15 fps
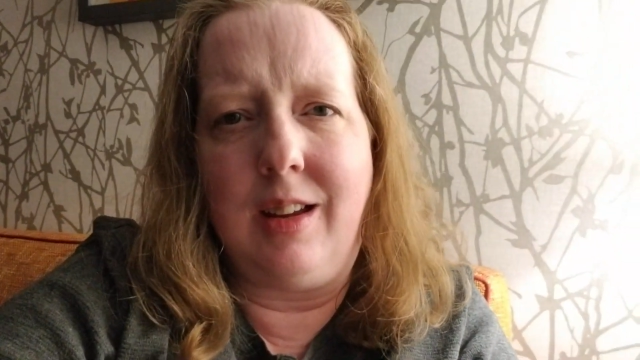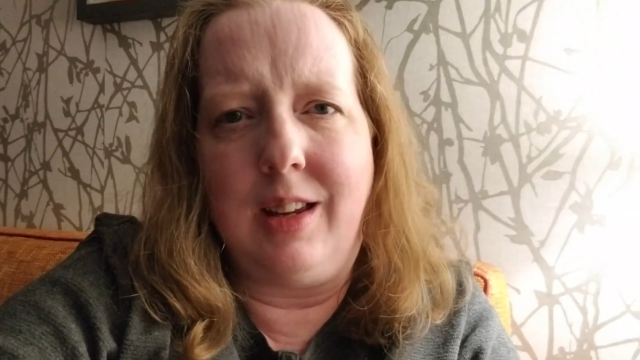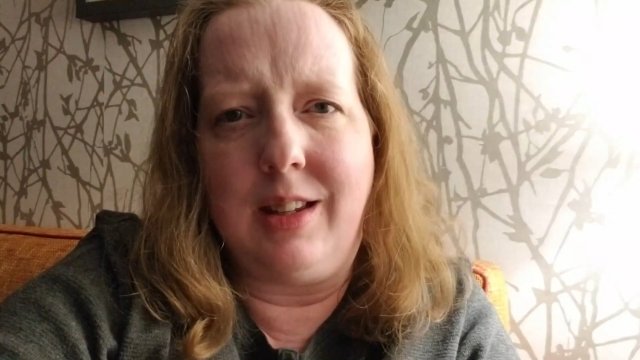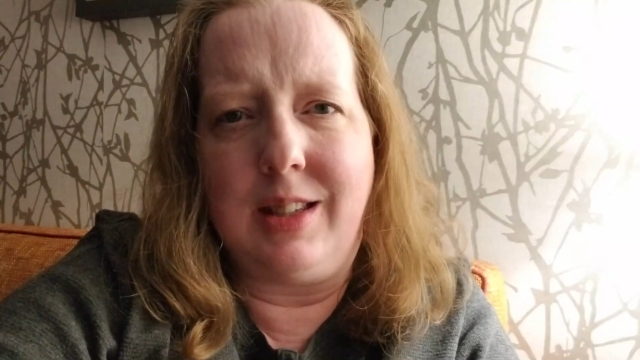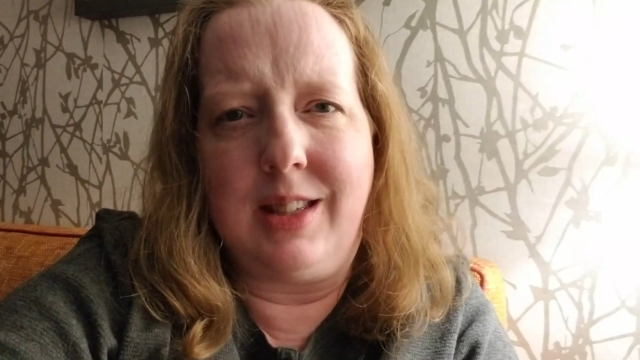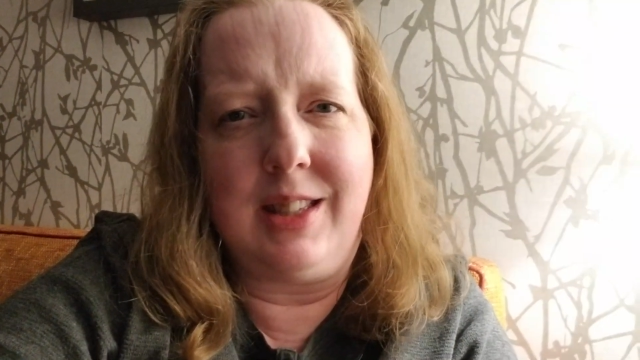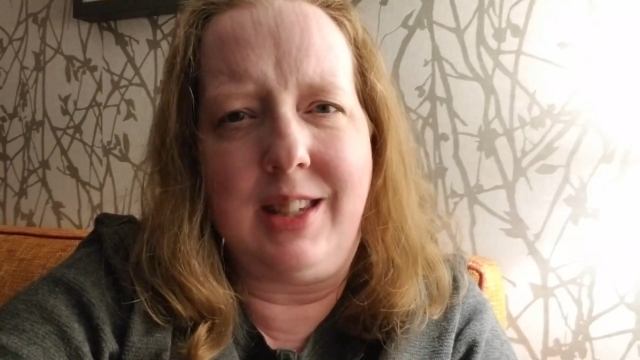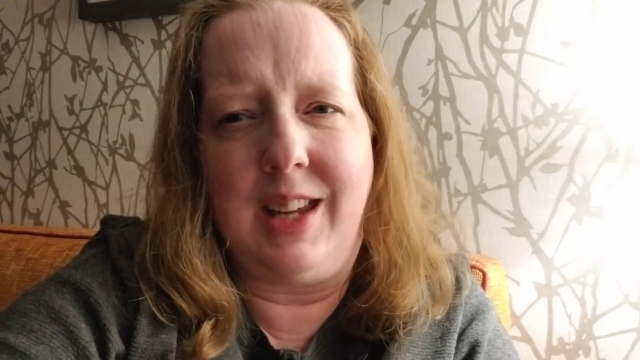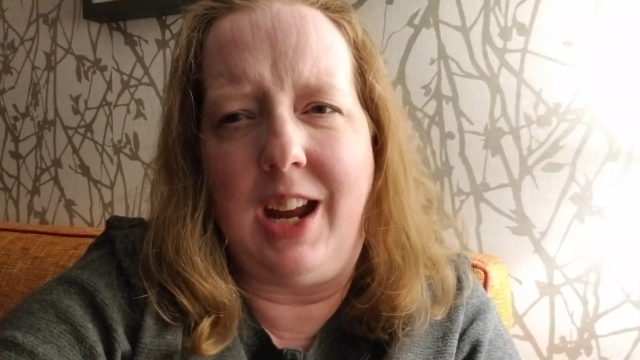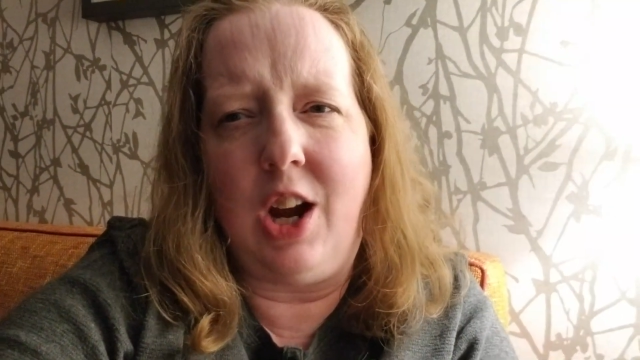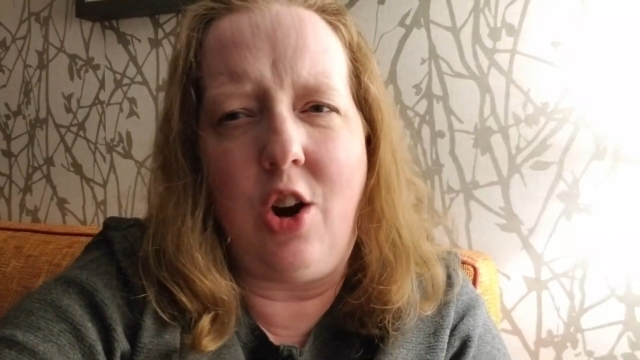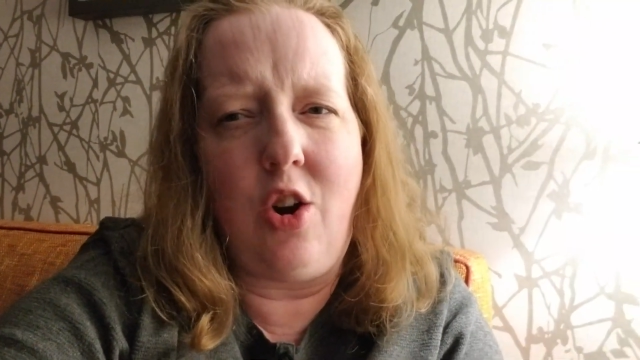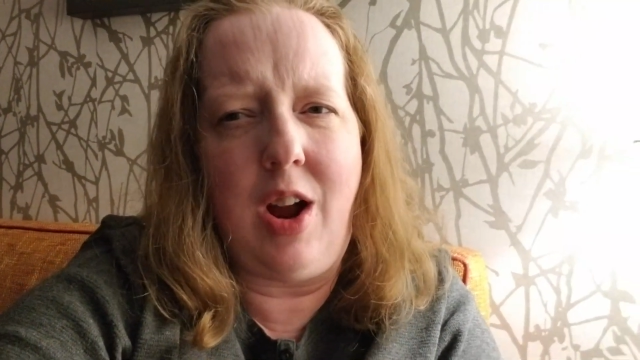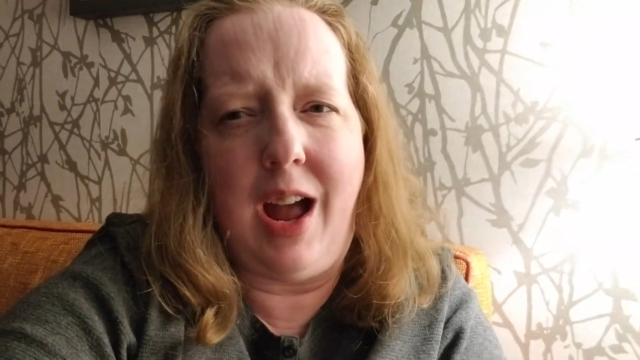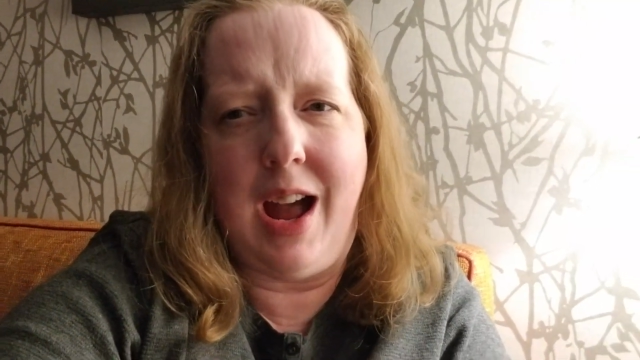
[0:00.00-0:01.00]

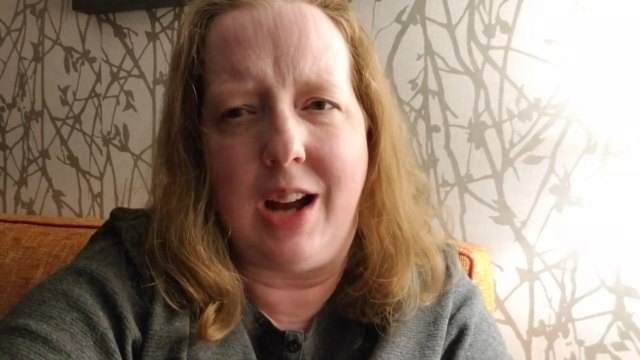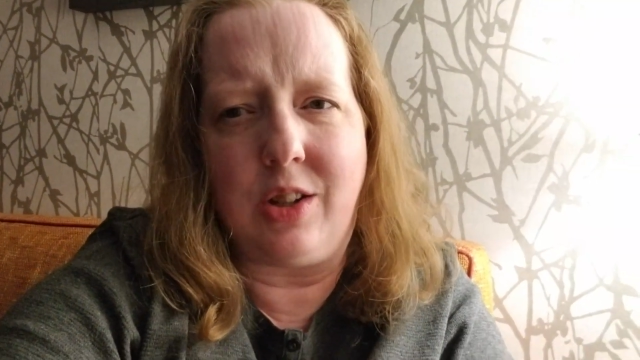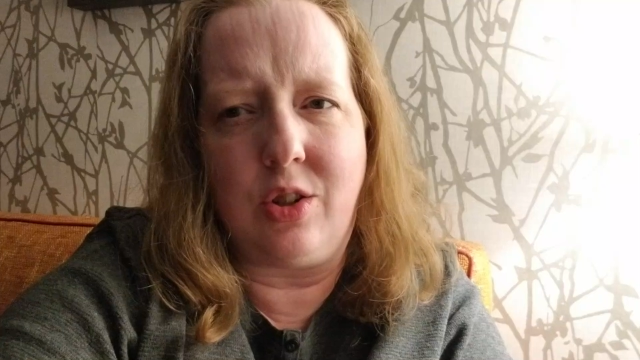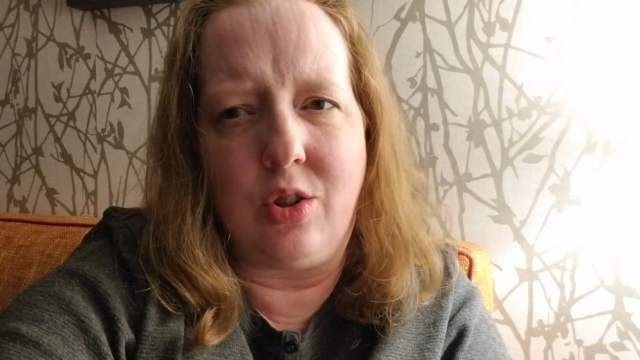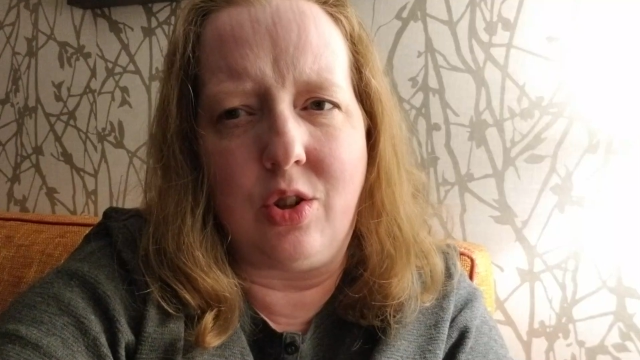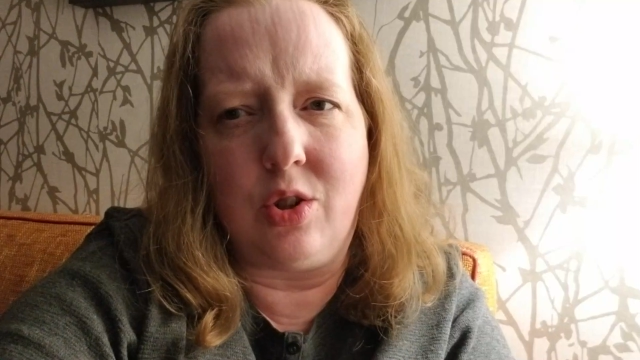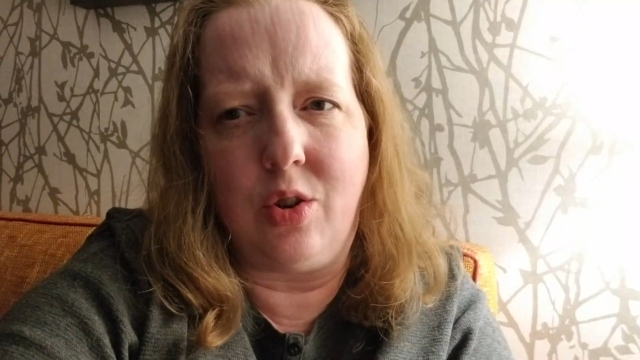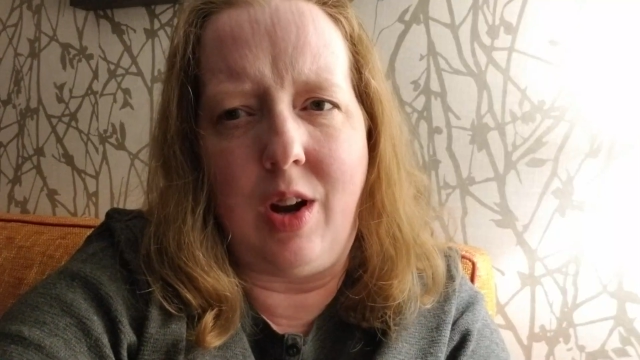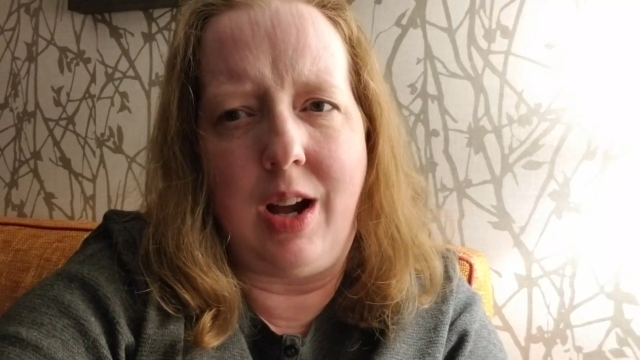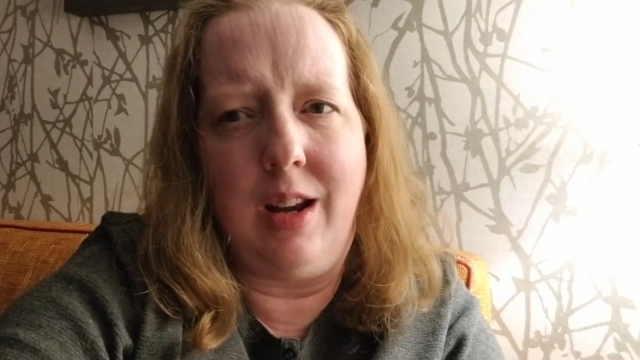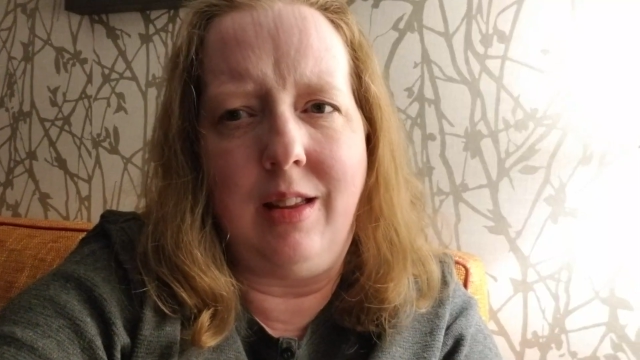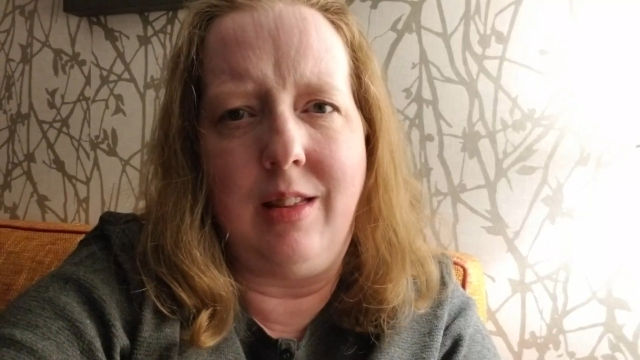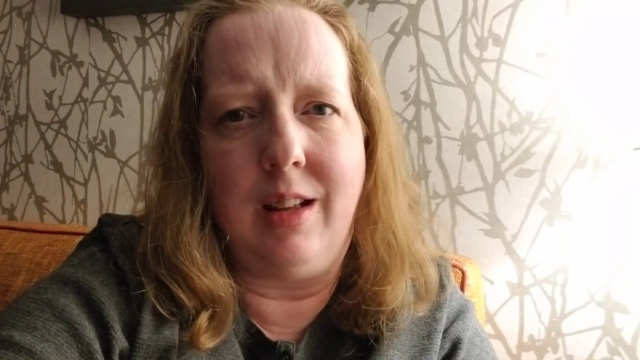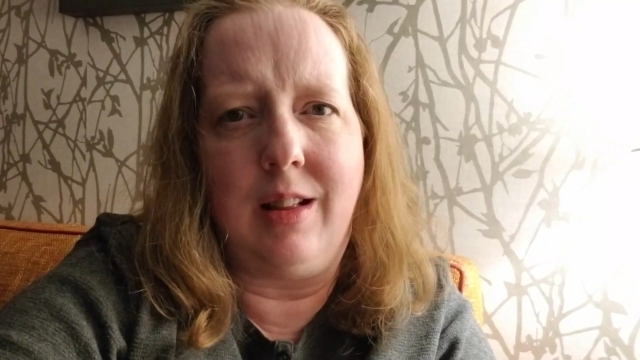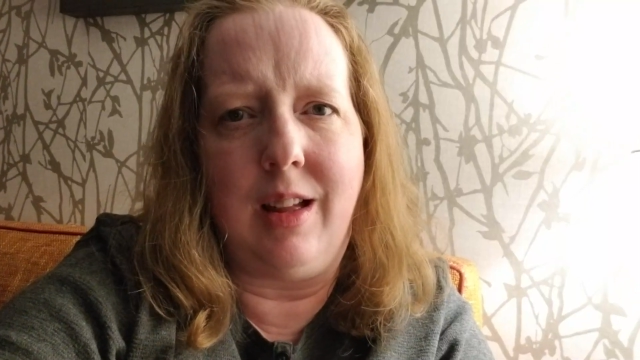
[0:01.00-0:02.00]
scare actors or
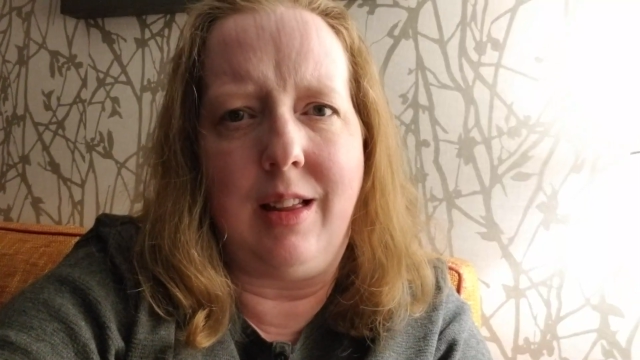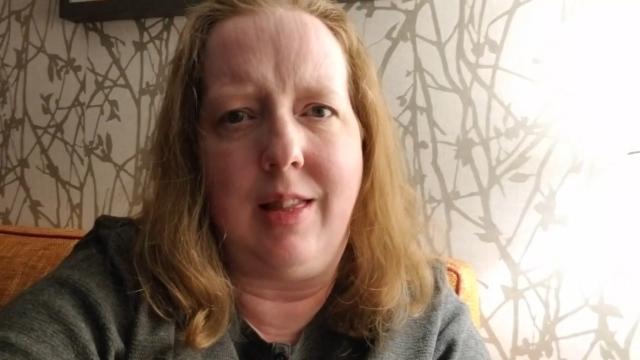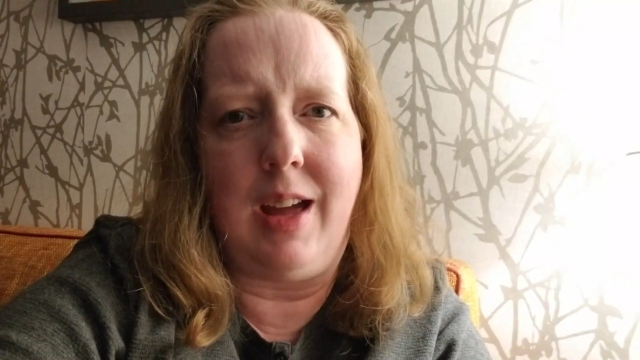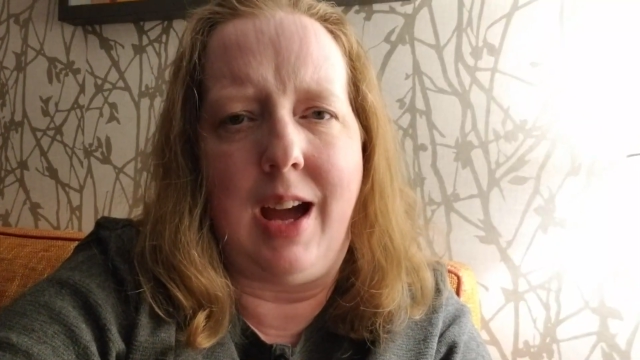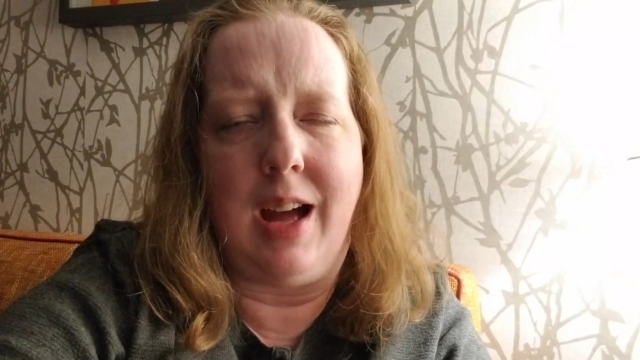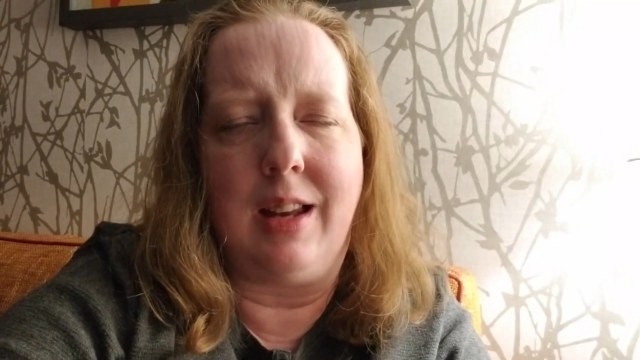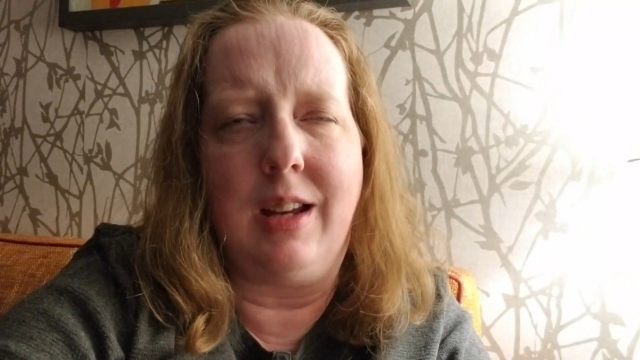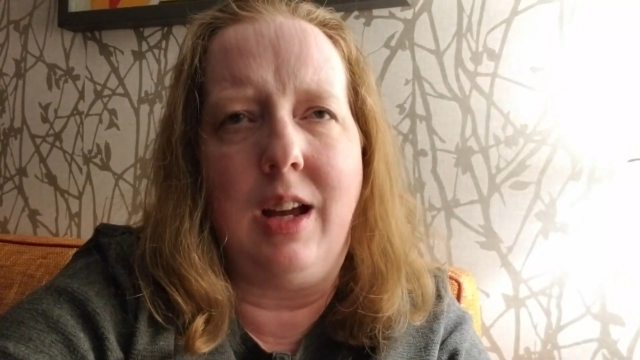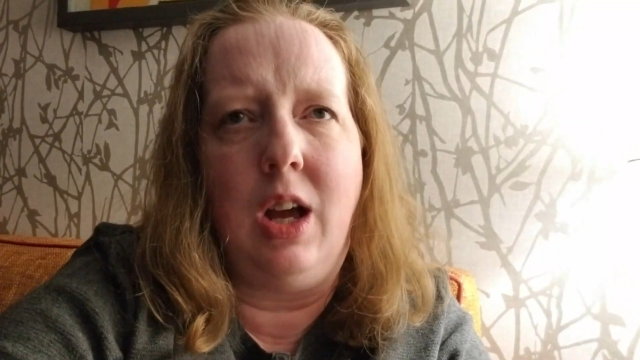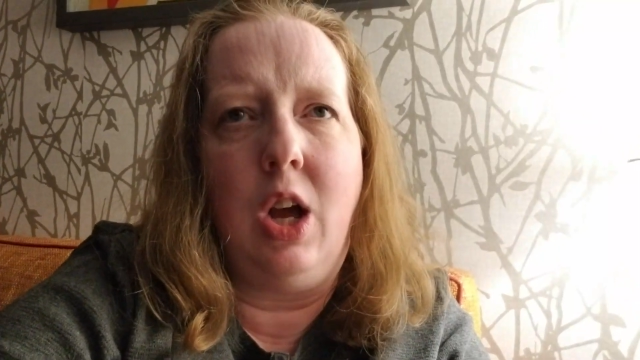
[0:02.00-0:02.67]
anything like that.